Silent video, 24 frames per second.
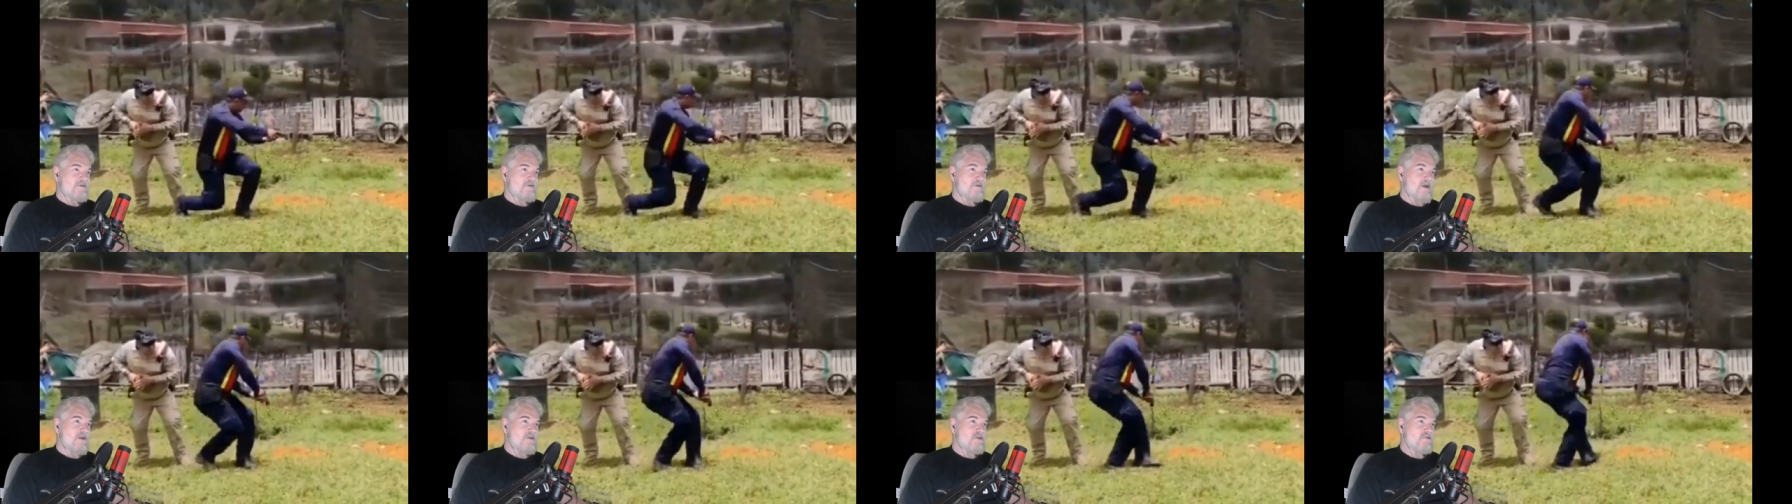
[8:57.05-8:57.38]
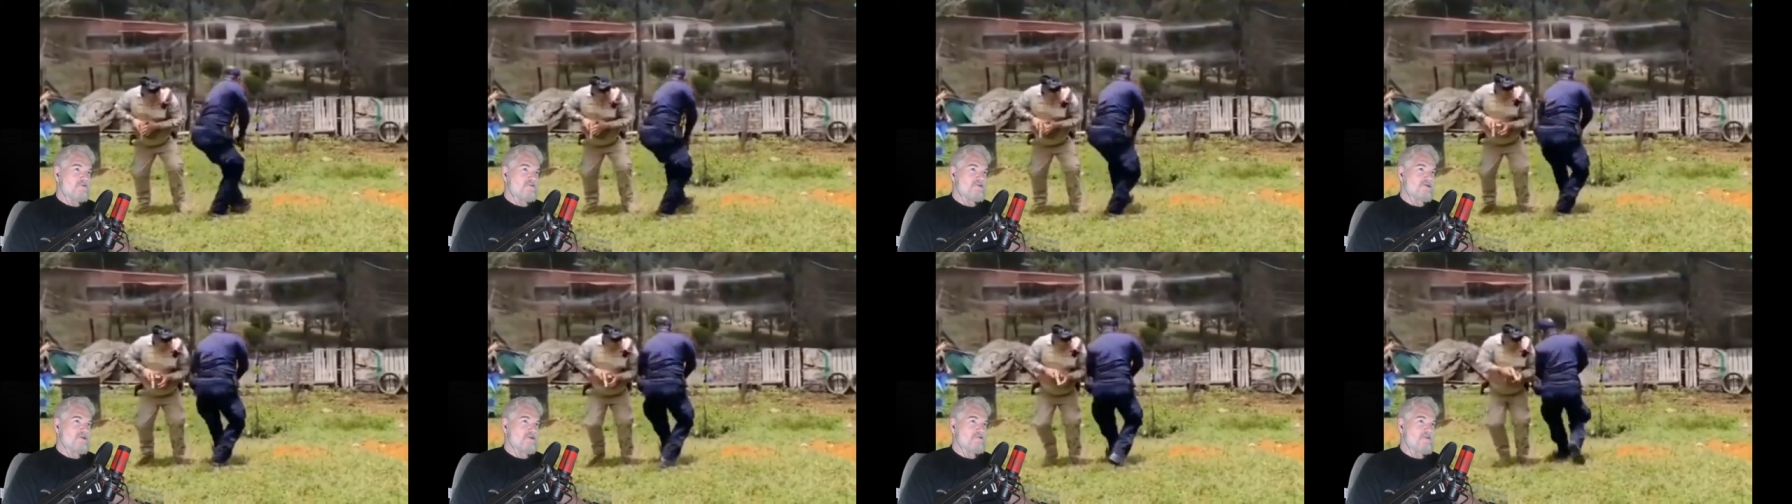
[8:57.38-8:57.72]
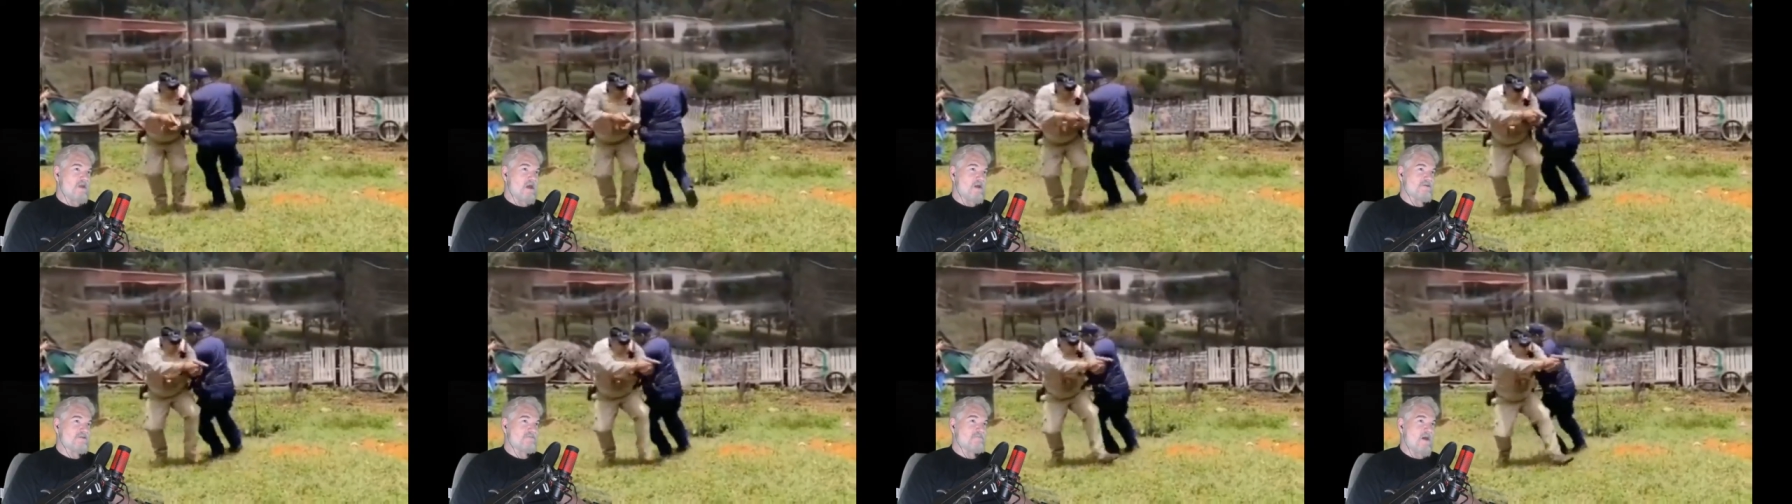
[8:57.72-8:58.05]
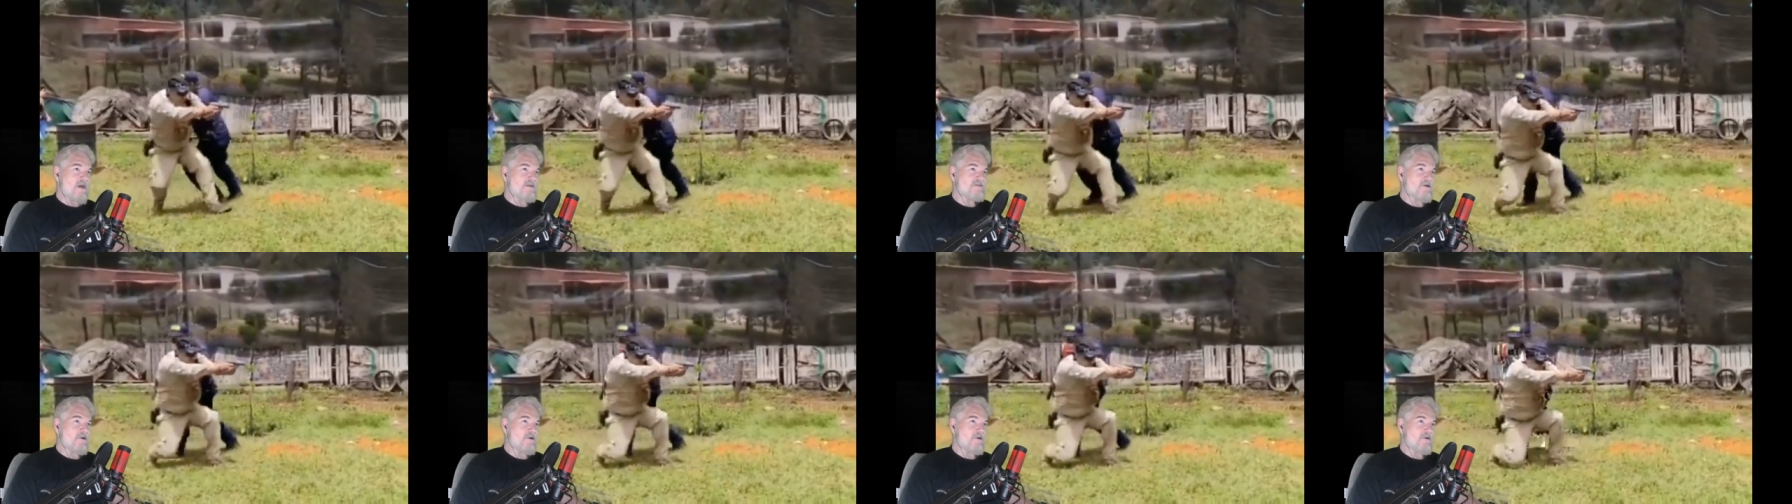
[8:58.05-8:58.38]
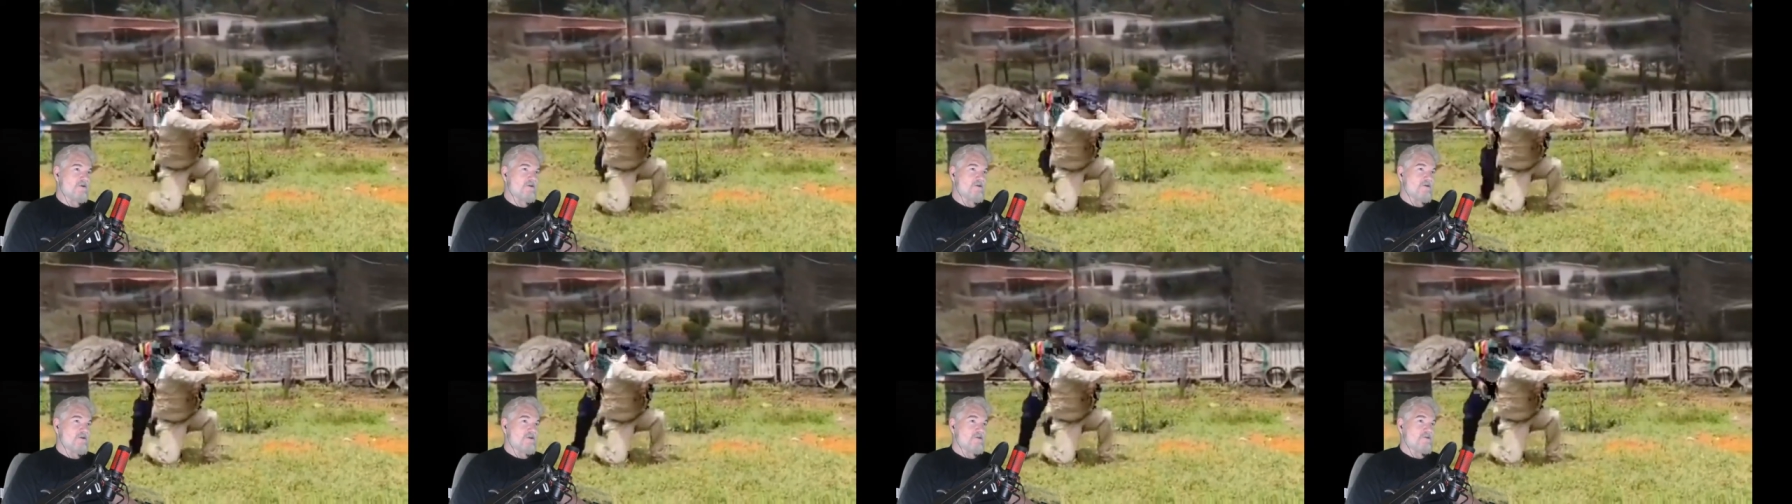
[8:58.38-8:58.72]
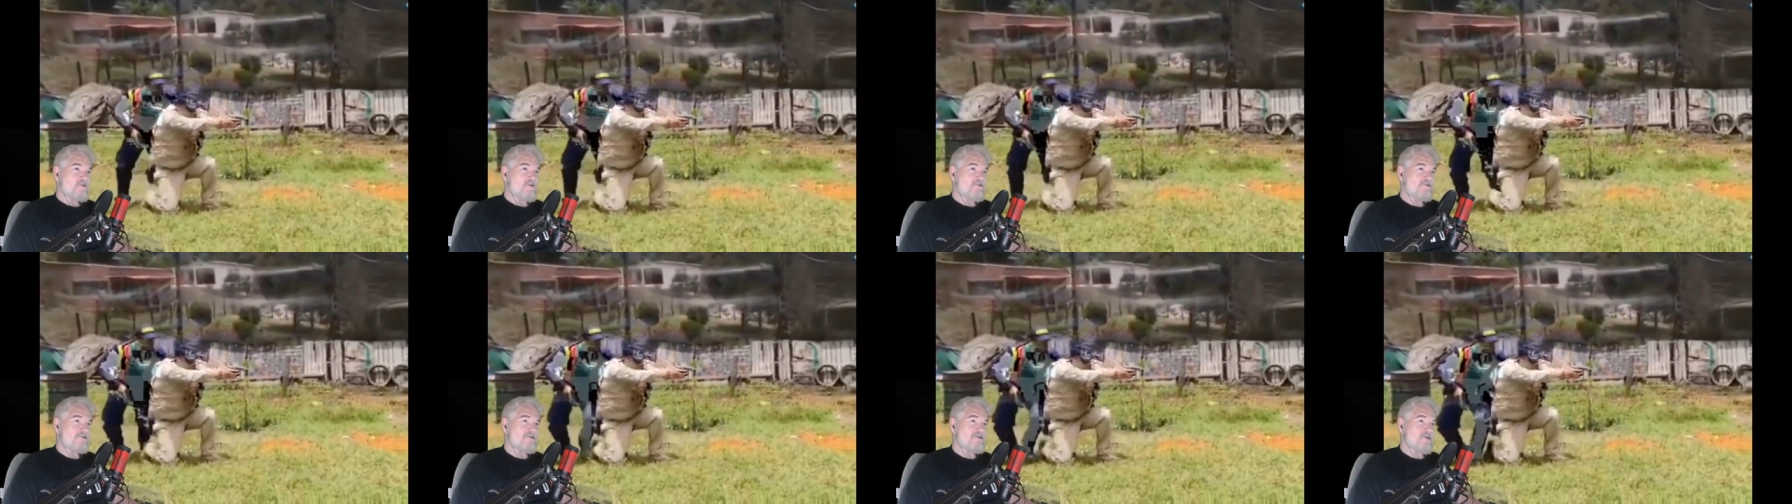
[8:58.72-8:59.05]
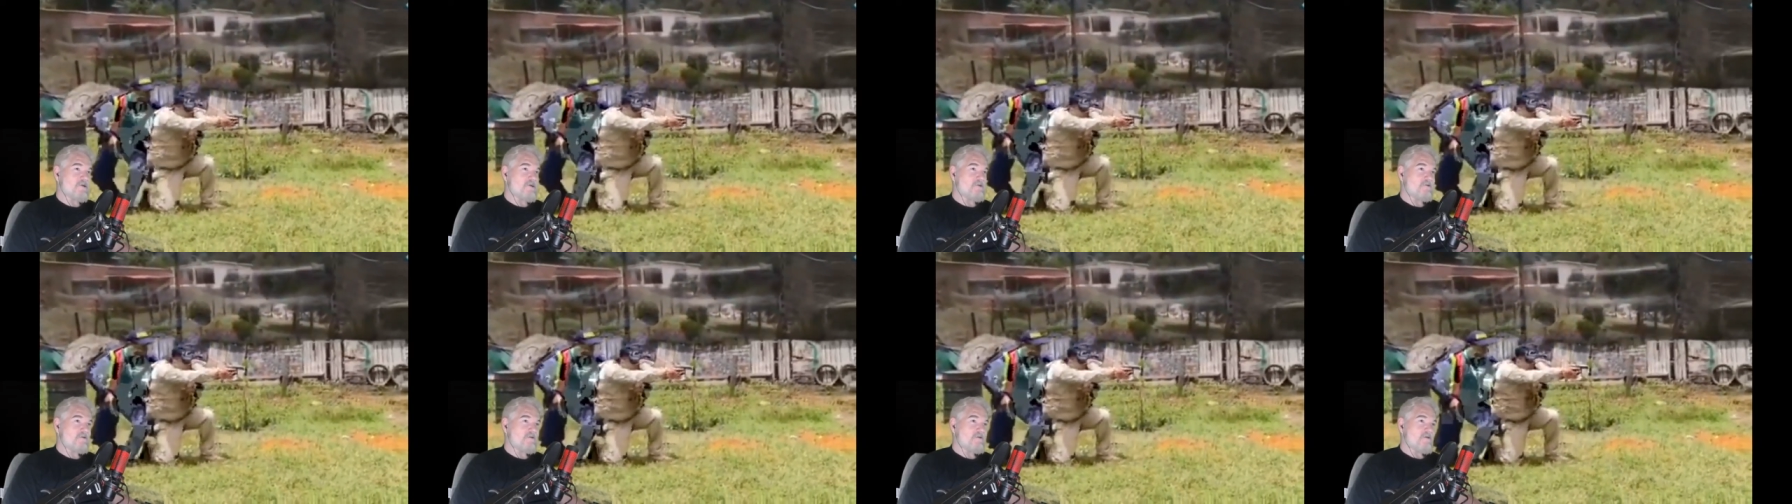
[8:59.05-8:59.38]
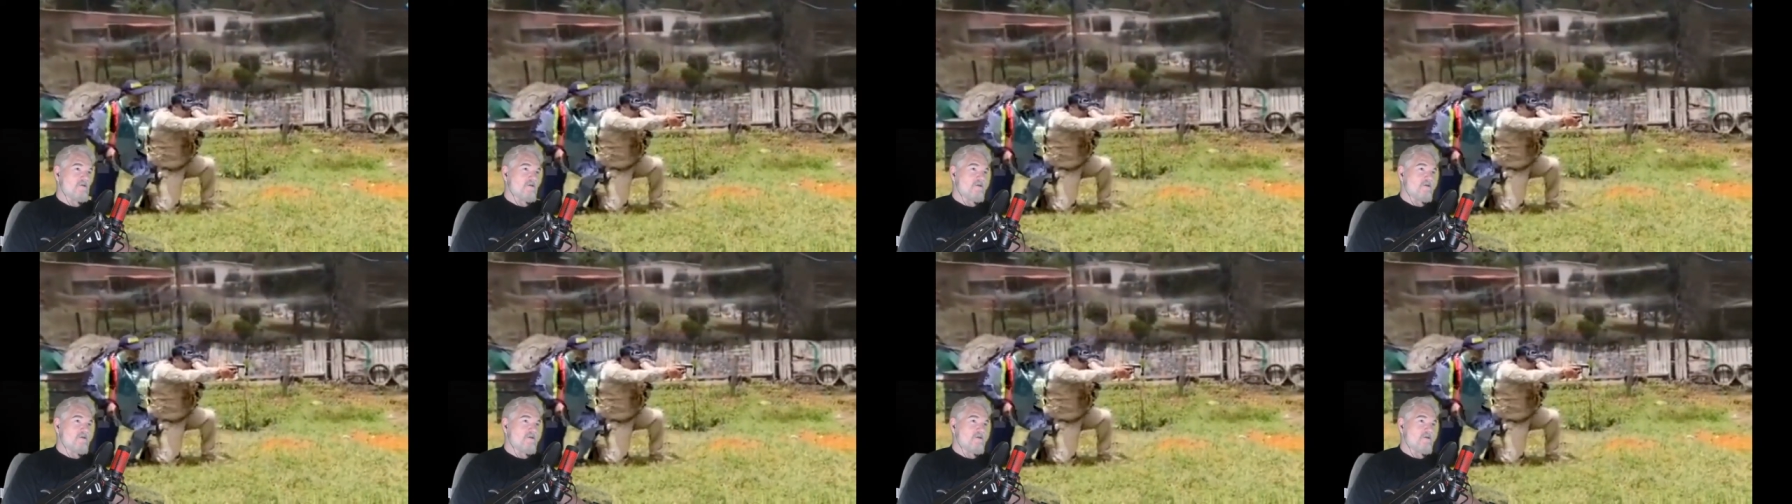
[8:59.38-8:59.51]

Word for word: Now you shoot. Now it's my turn. You shoot.